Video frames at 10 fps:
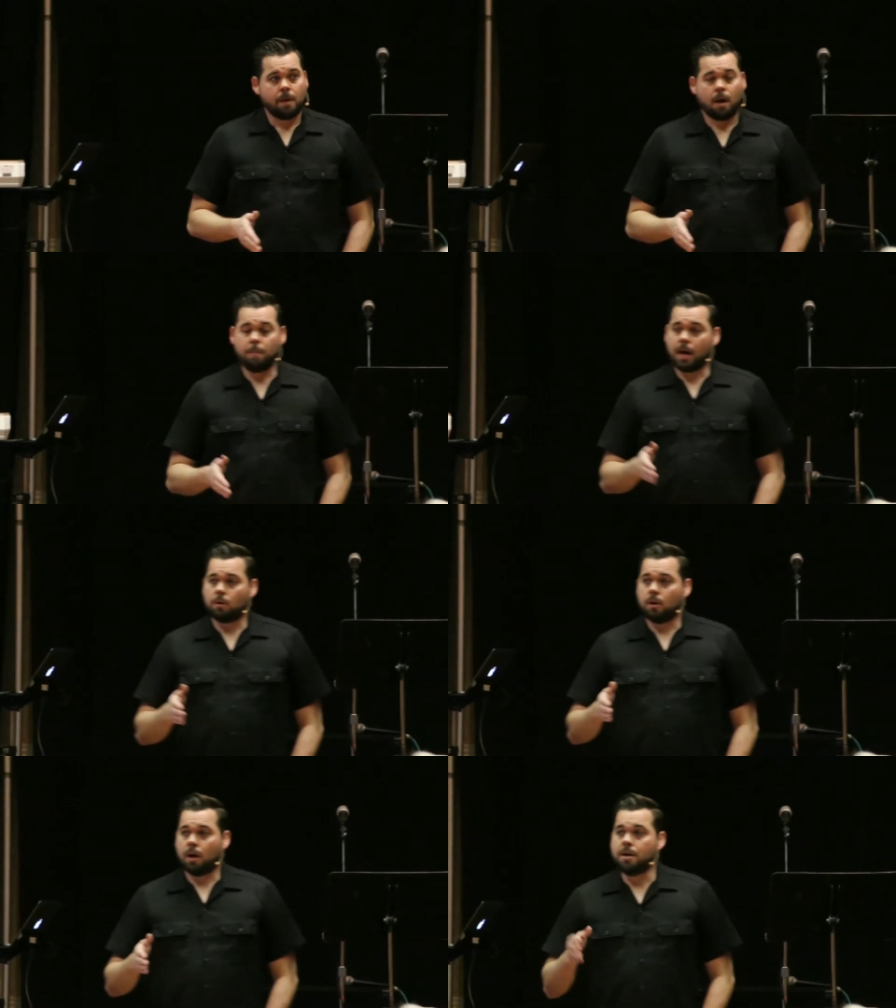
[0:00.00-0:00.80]

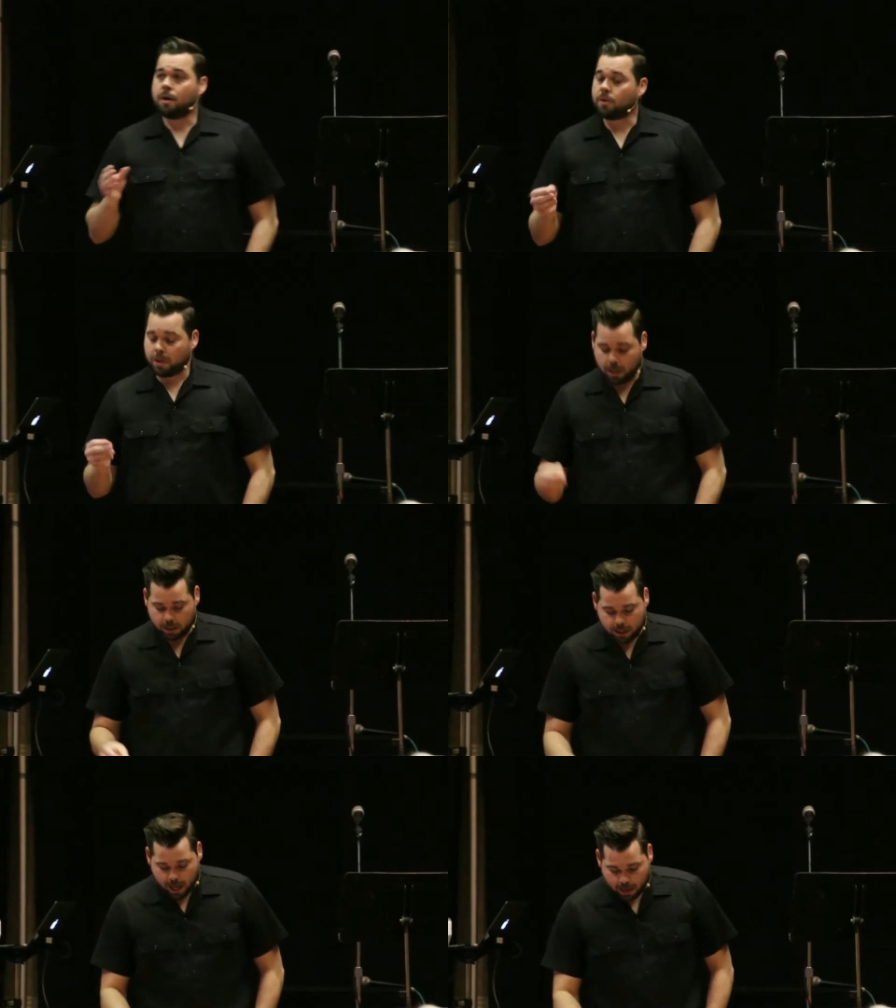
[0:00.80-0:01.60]
about another
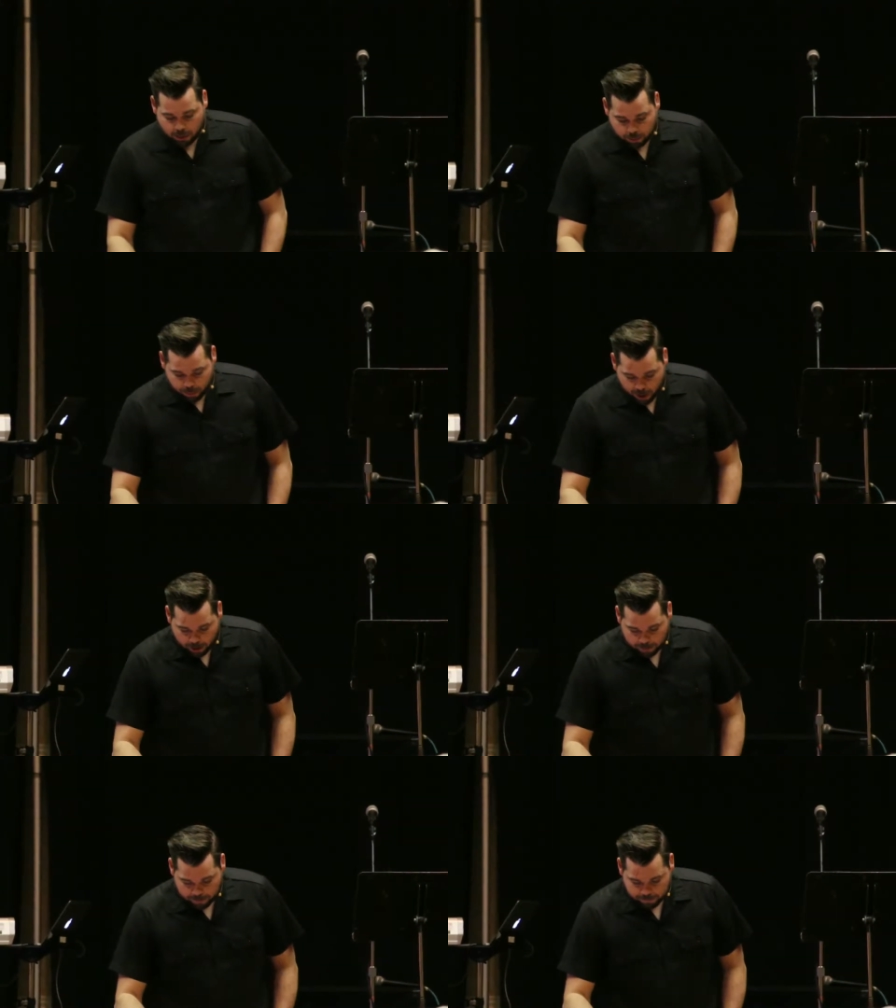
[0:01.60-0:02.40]
key to answered prayer,